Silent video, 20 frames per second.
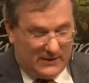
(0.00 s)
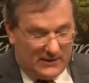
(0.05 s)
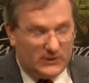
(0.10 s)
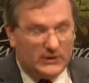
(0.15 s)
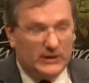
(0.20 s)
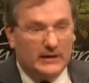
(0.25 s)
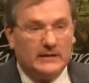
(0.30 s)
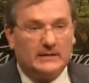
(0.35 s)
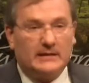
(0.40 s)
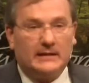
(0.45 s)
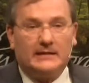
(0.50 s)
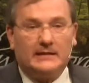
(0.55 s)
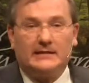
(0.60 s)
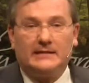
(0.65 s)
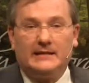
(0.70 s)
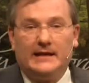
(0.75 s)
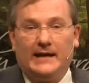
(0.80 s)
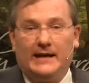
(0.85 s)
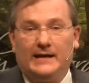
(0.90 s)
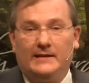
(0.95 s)
Jesus
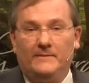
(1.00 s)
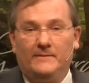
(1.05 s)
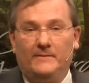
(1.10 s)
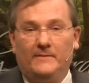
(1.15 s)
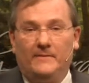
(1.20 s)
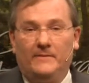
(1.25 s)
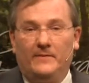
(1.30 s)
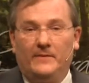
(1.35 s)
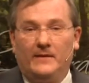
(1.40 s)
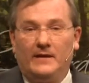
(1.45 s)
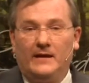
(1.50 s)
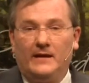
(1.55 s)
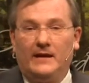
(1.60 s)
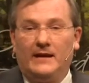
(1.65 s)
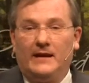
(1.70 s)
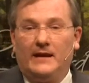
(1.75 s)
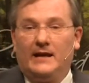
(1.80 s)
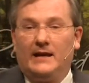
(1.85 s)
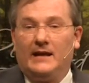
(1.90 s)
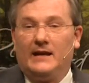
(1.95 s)
said,
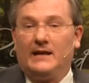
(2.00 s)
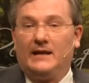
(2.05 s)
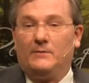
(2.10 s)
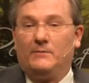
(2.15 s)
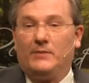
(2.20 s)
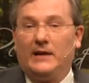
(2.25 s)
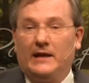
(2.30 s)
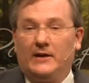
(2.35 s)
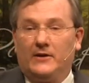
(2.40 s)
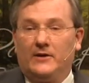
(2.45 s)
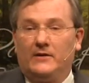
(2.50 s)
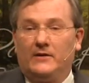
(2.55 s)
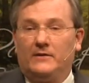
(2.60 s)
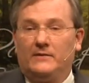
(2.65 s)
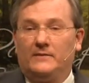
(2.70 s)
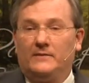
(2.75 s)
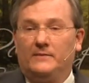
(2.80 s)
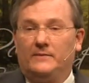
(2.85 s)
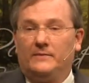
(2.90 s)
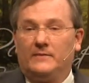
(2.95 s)

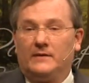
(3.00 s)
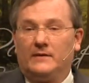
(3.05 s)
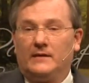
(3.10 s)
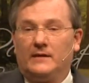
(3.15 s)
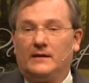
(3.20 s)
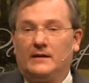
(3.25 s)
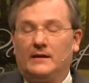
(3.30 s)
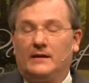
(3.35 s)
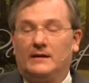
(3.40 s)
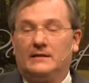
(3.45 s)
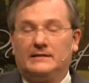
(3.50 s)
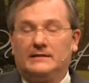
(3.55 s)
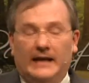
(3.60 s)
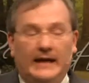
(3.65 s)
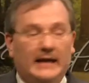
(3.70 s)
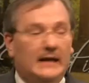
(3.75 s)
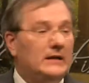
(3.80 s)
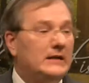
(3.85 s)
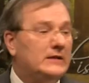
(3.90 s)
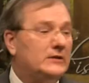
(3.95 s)
Peter,
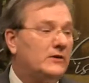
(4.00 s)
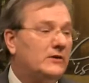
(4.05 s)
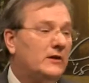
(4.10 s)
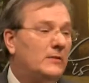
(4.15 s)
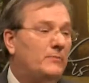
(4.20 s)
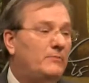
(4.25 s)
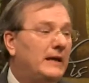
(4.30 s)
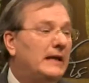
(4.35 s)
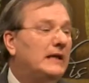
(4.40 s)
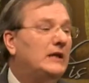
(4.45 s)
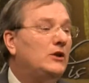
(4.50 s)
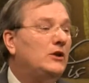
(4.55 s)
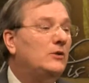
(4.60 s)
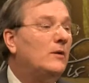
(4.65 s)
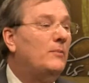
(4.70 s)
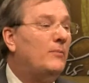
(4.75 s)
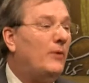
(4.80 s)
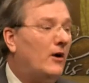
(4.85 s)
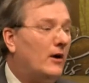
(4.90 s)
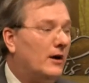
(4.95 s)
Satan is going to pick you
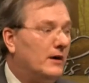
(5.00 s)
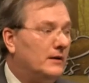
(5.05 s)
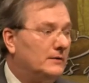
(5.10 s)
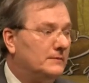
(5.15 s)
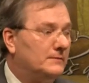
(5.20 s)
apart.